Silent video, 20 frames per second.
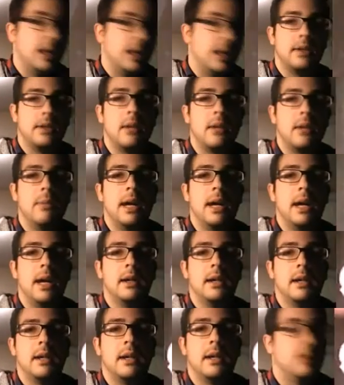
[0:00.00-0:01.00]
to come back
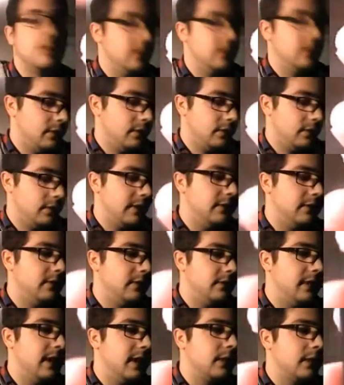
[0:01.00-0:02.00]
against those
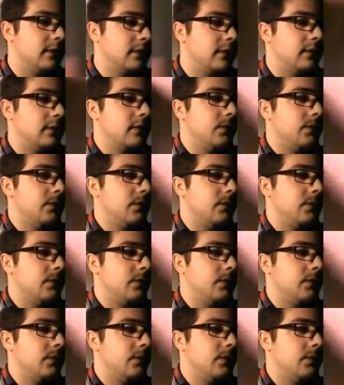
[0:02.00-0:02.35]
aggressive decks.